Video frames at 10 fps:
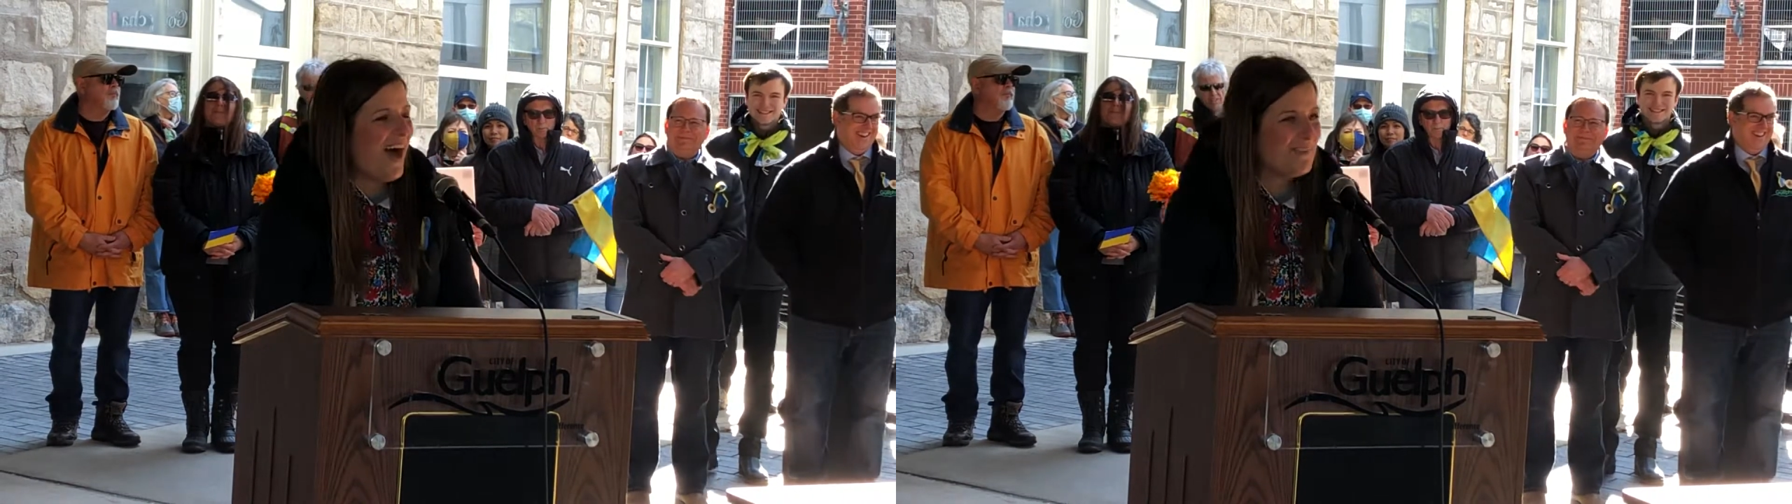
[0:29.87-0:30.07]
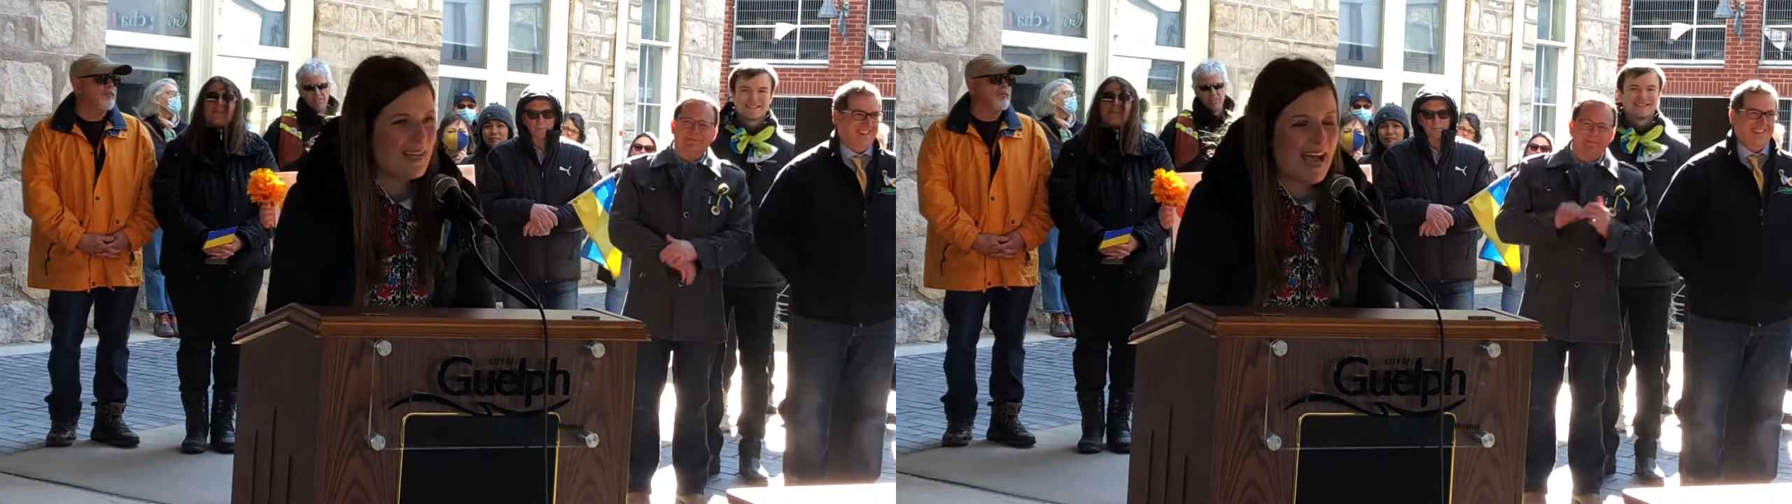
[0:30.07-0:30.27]

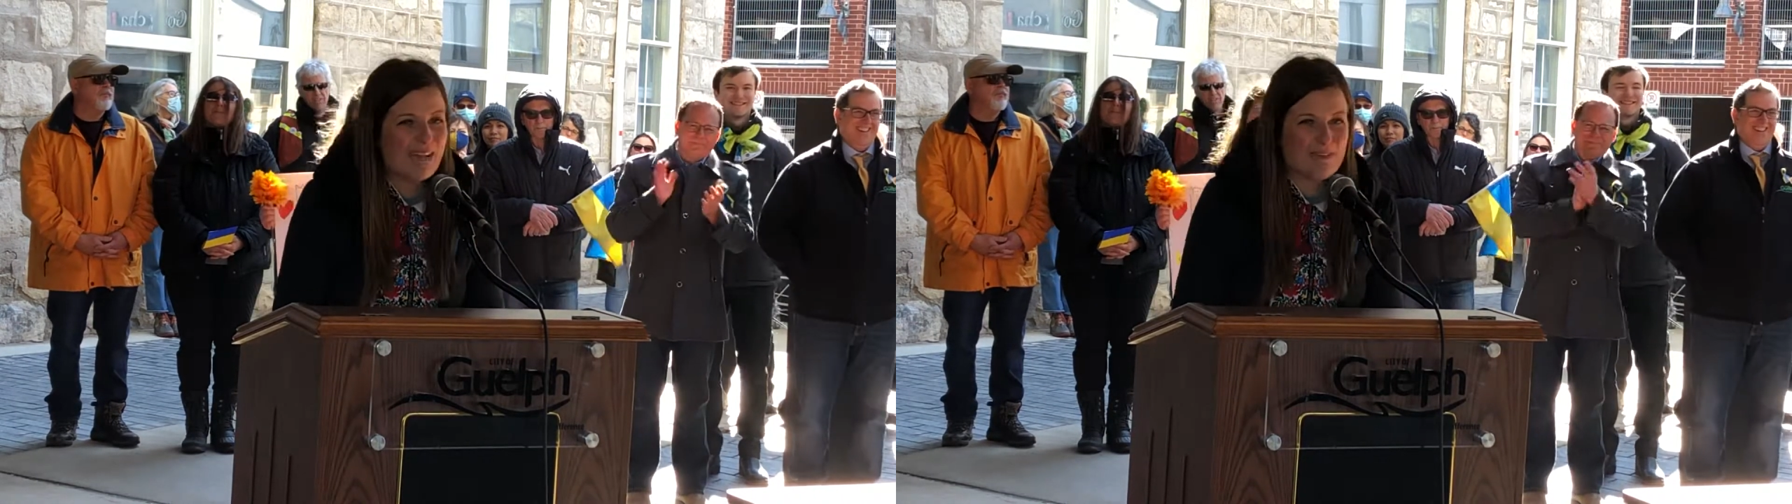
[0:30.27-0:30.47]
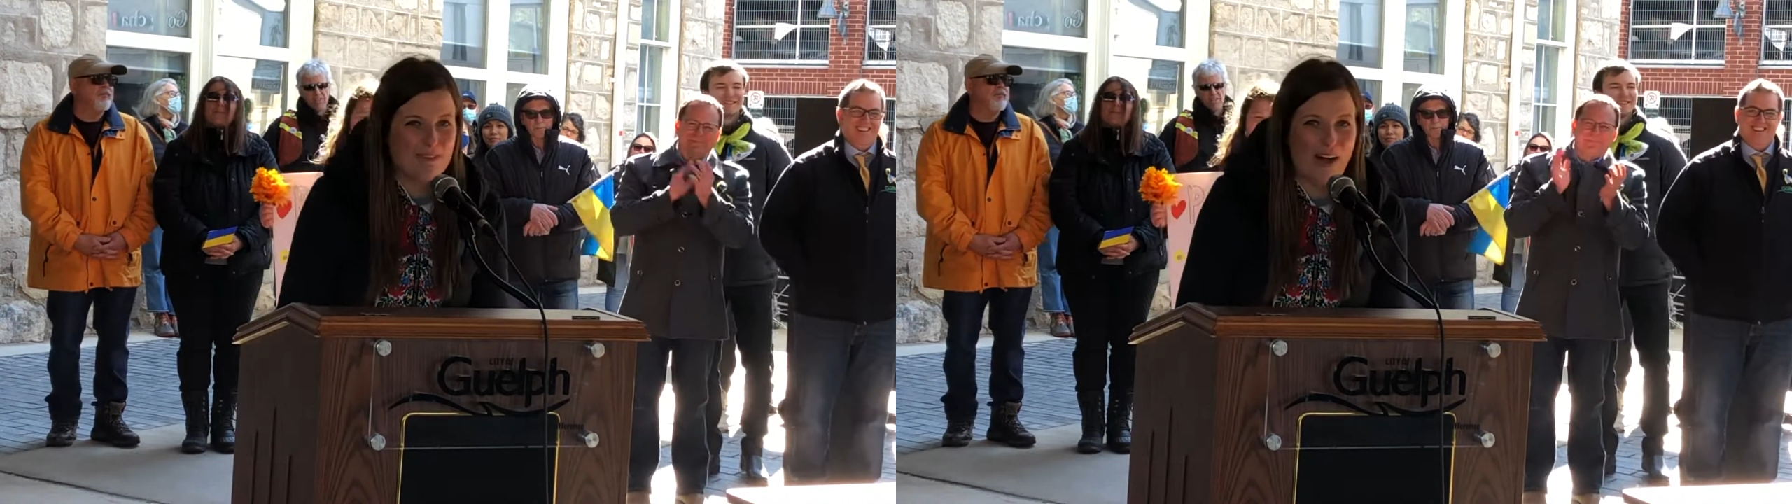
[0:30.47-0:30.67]
On
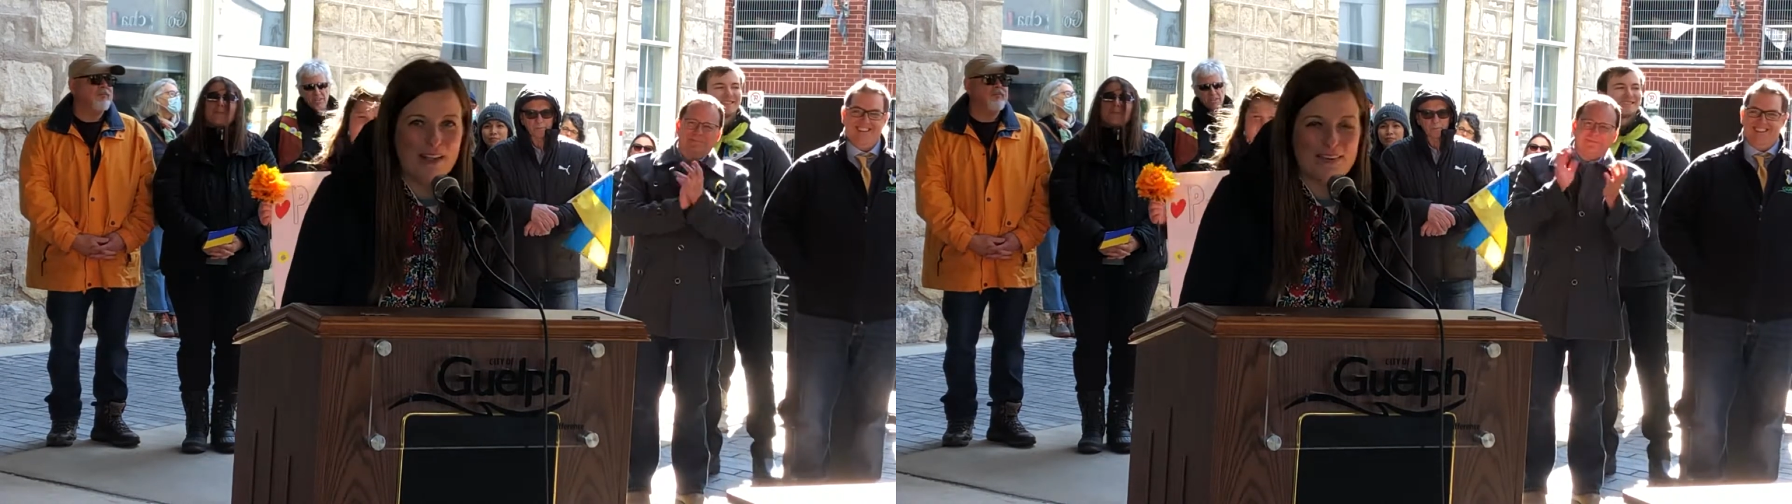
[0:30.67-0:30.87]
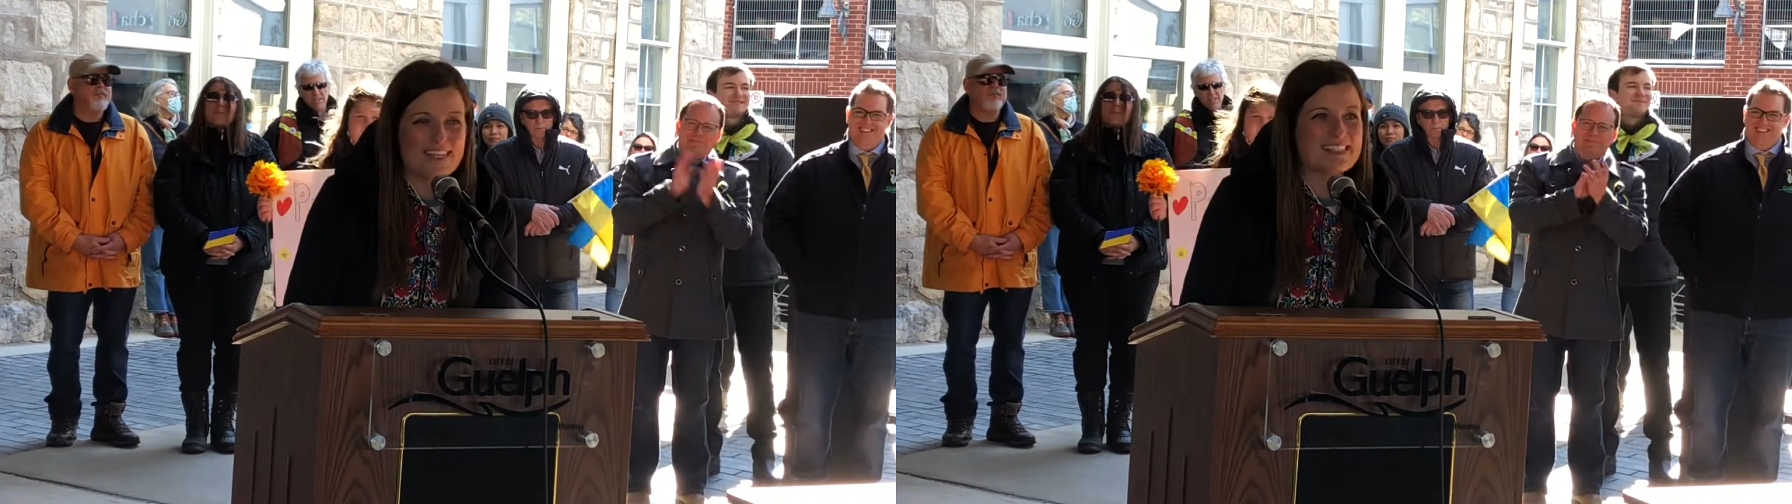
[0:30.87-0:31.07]
behalf of
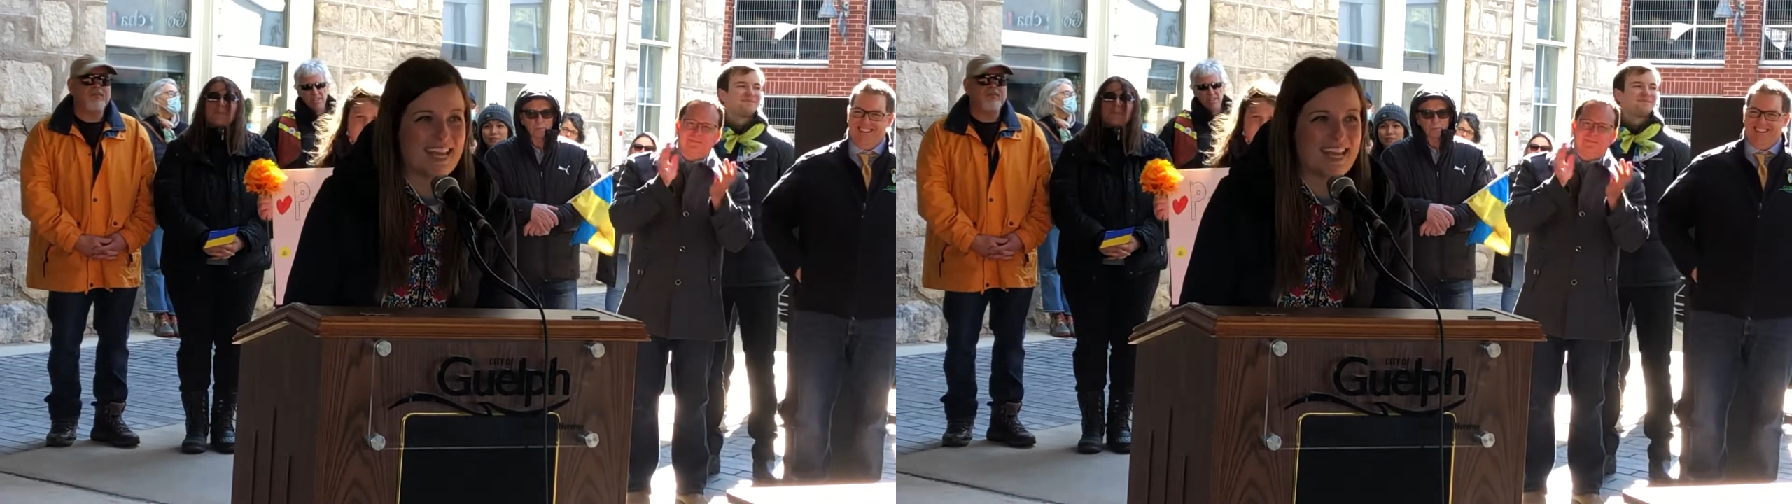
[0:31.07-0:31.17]
all of us,